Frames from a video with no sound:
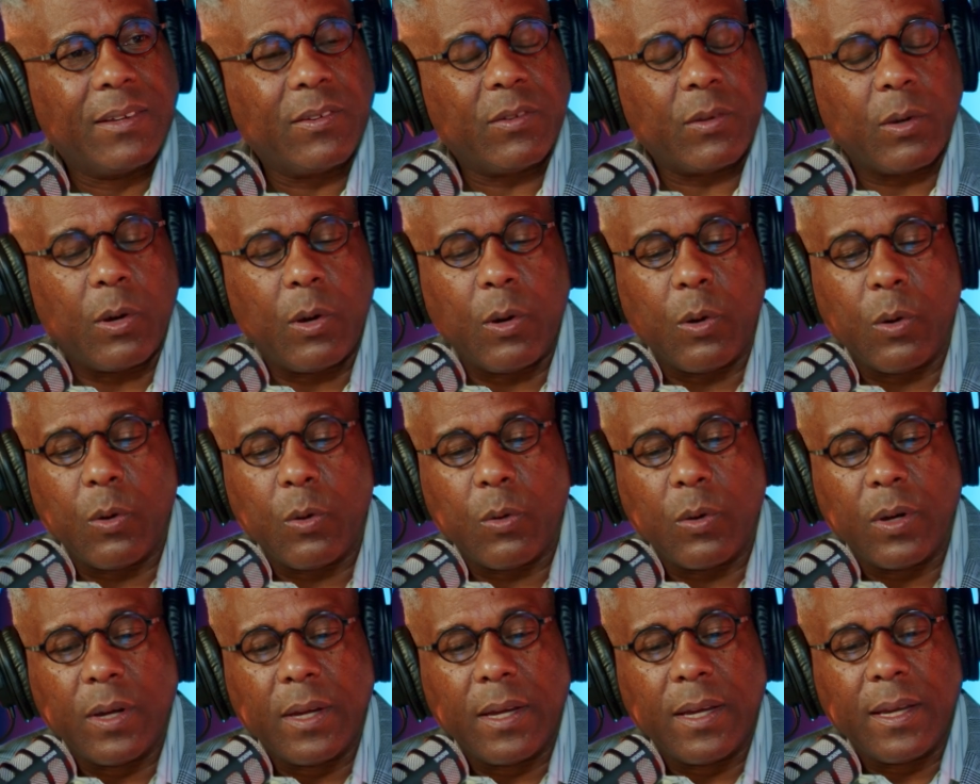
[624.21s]

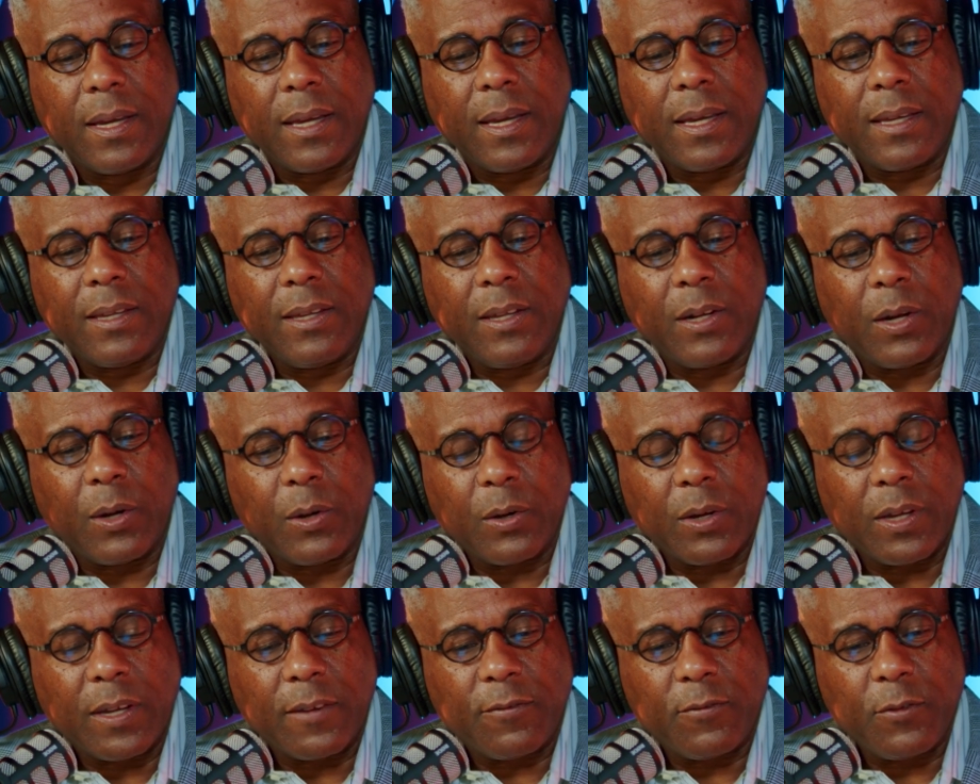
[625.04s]
So, you
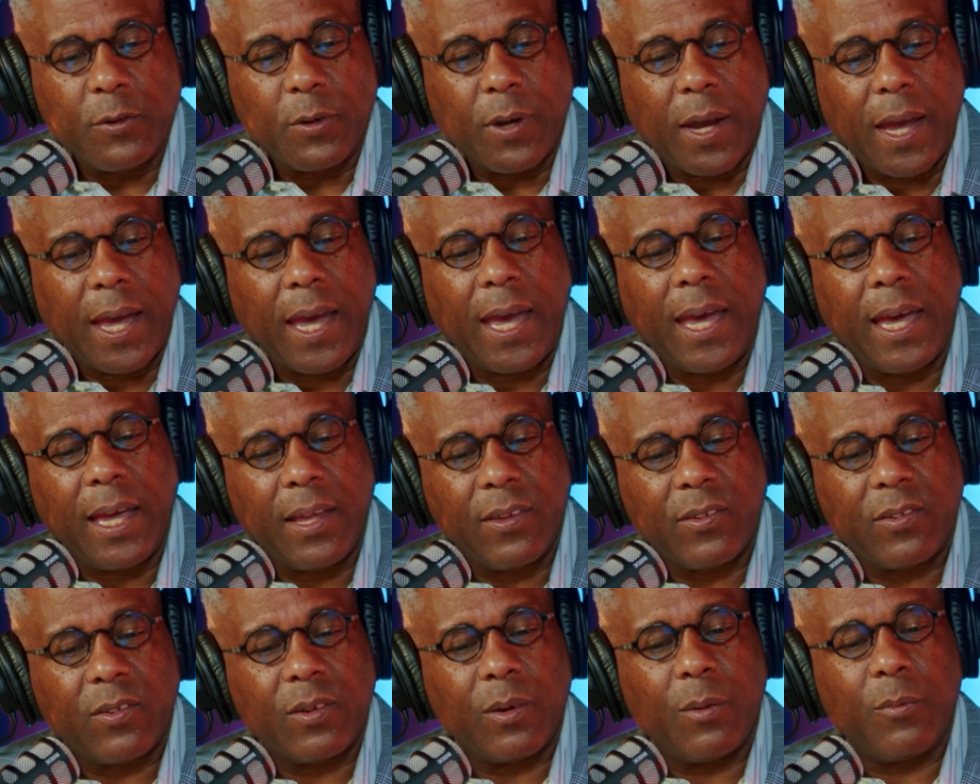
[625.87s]
know, if you
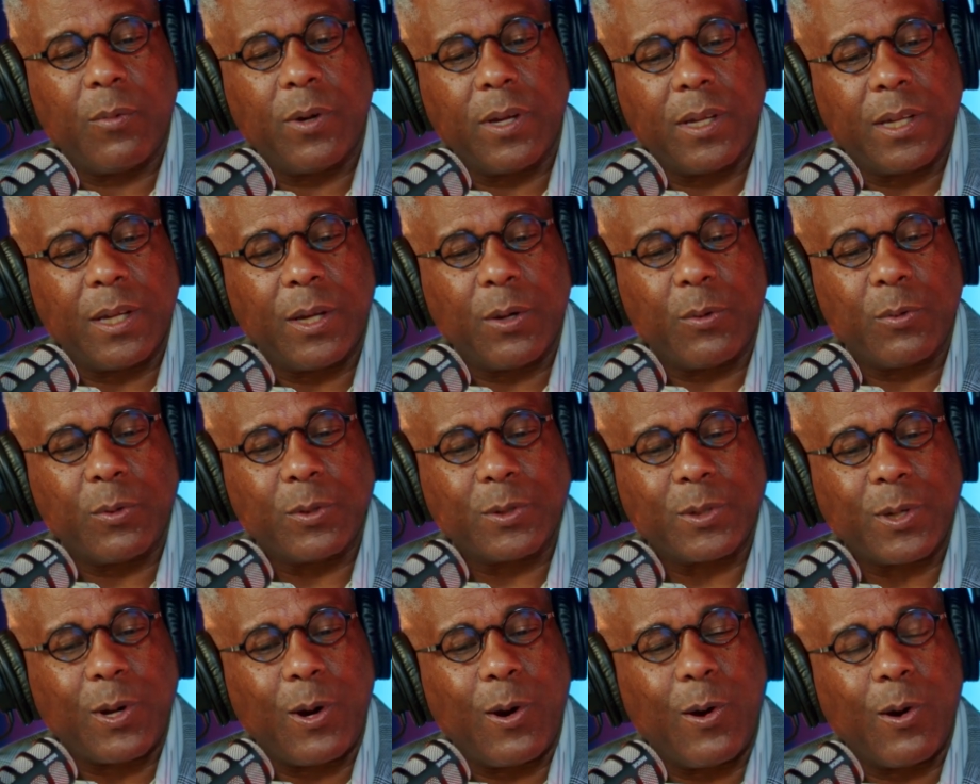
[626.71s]
had someone that
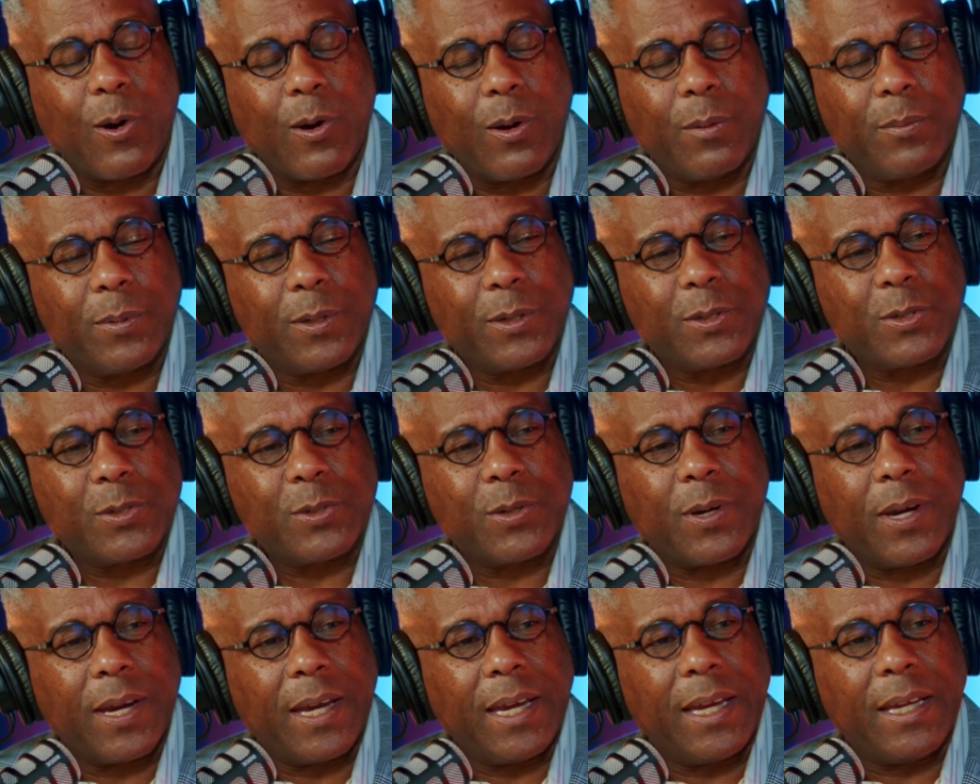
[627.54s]
was armed and
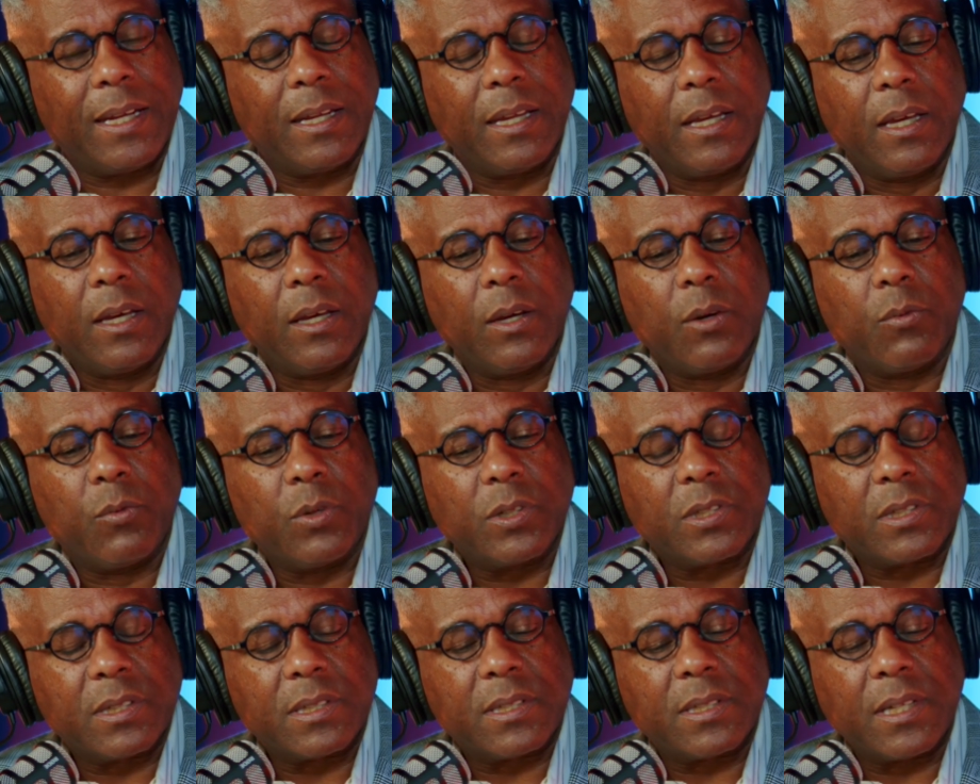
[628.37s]
trained,
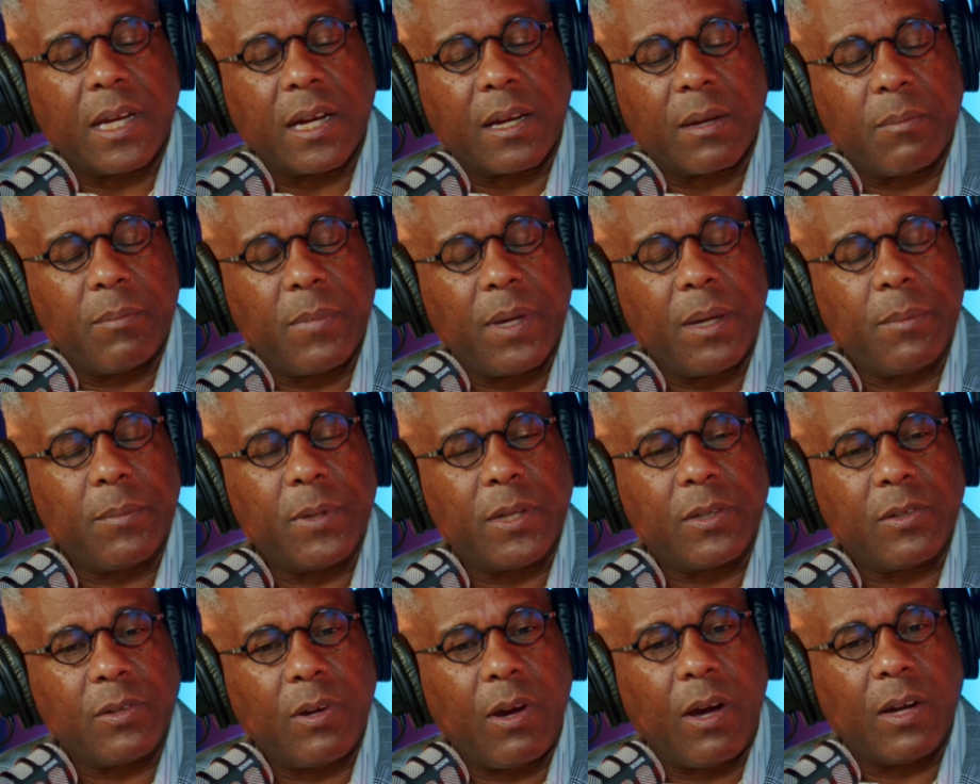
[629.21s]
which the Second
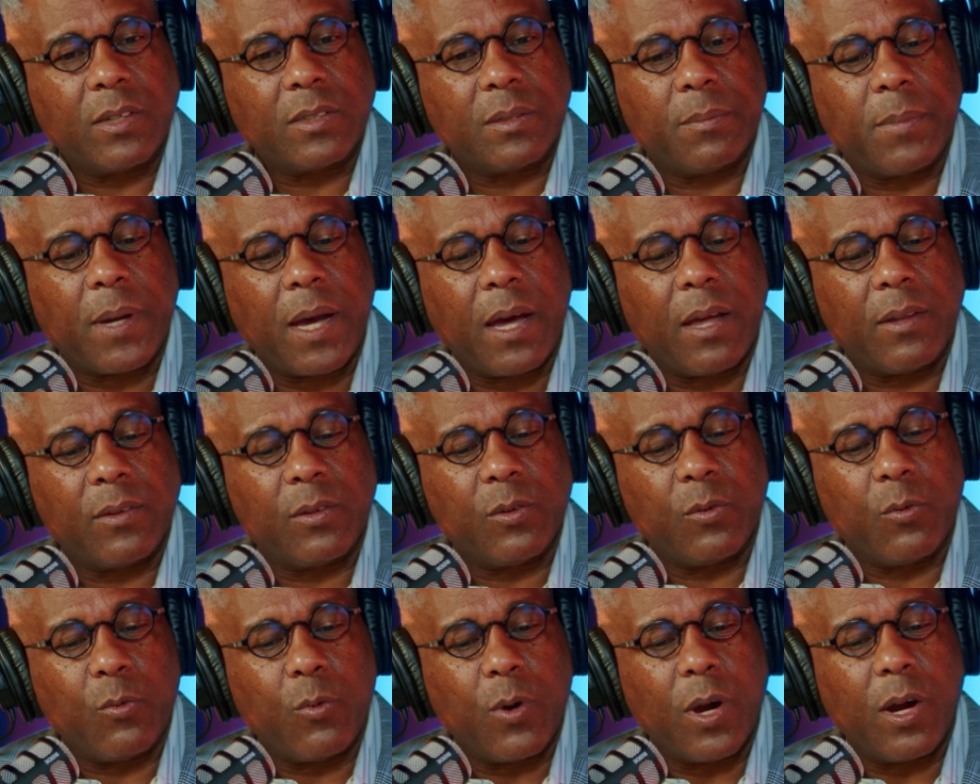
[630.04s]
Amendment talks
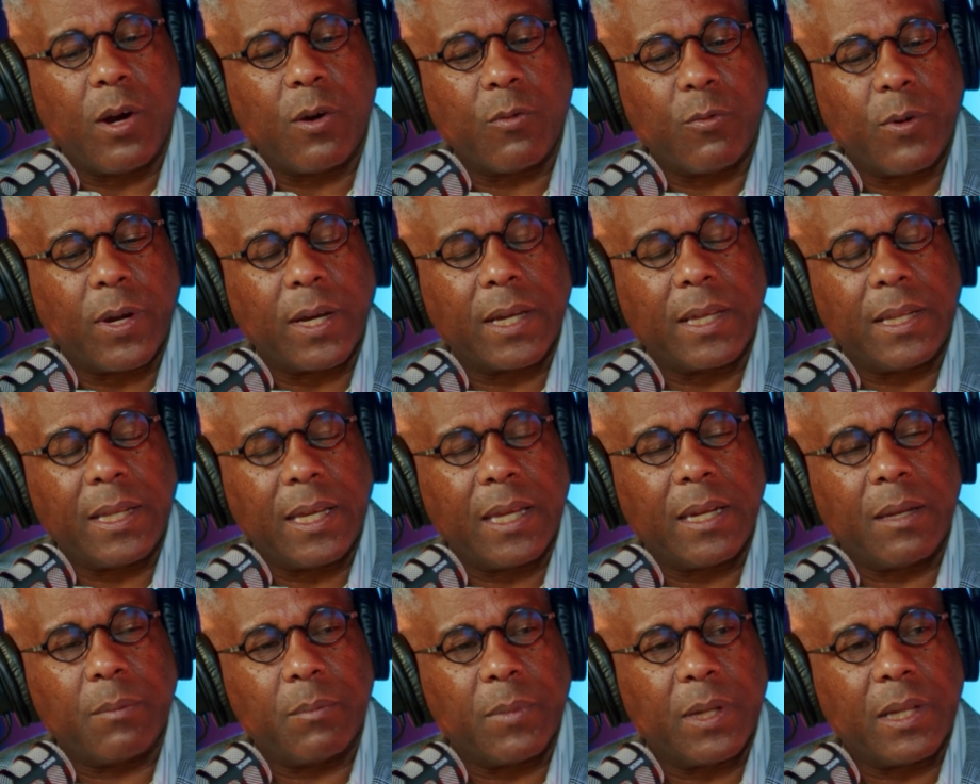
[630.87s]
about, the
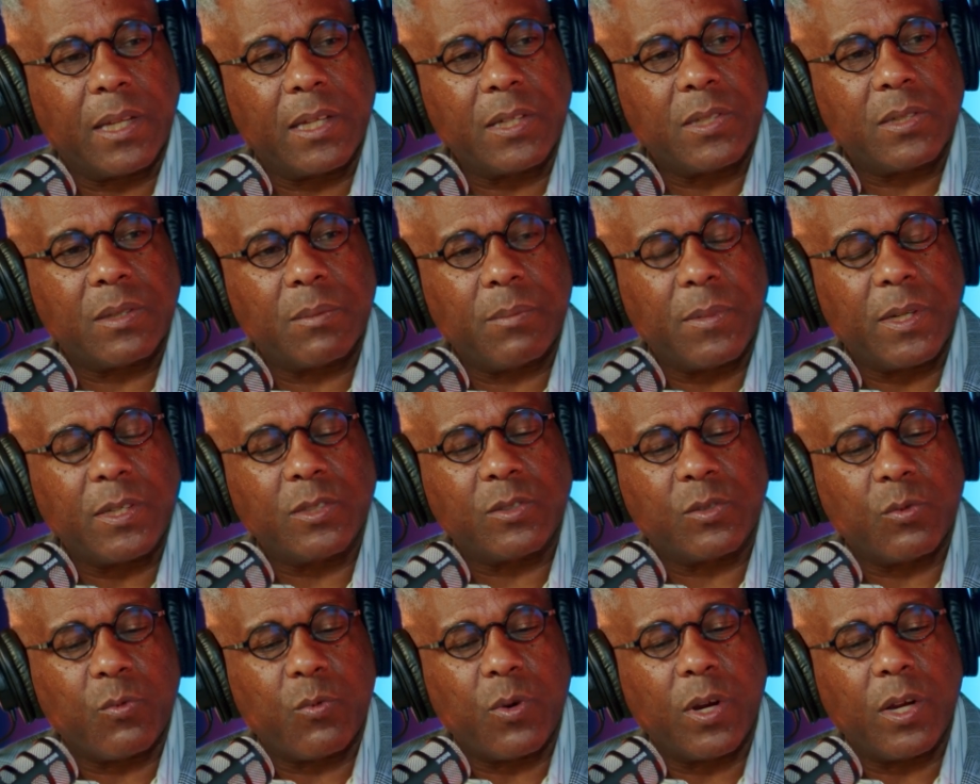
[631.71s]
well-regulated militia
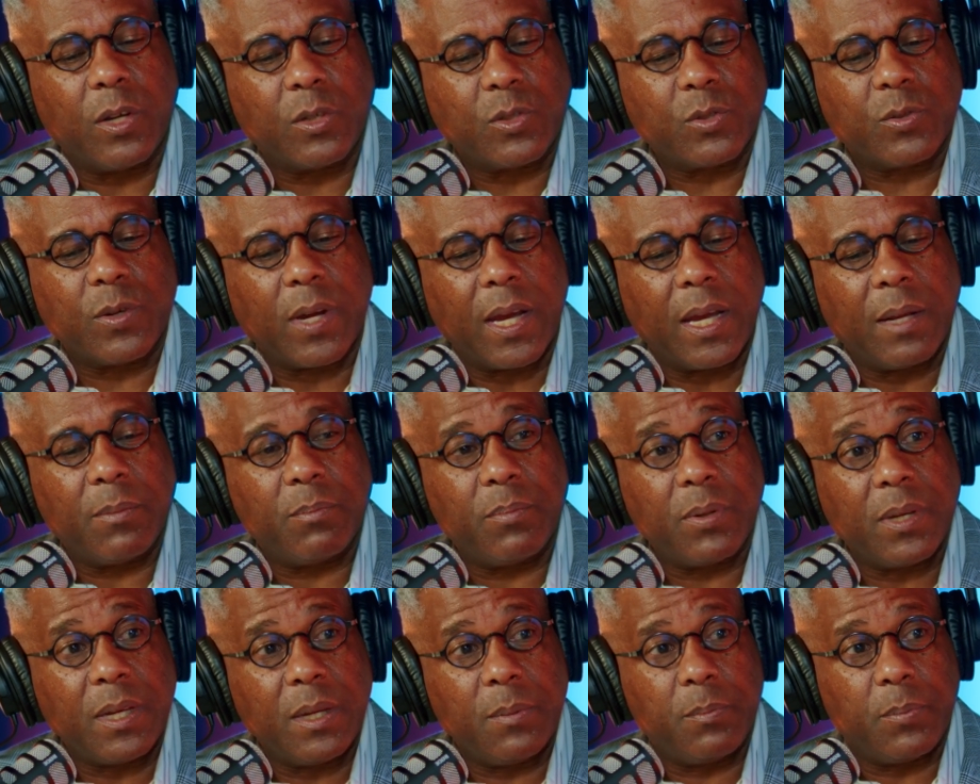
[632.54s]
means the
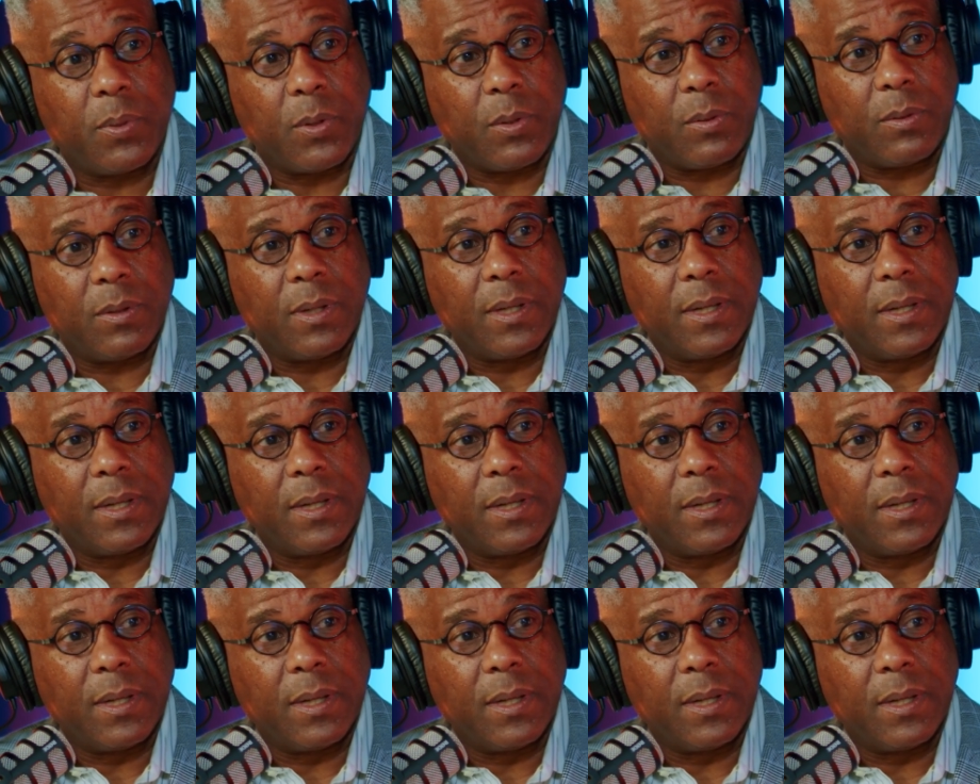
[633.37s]
well-trained people,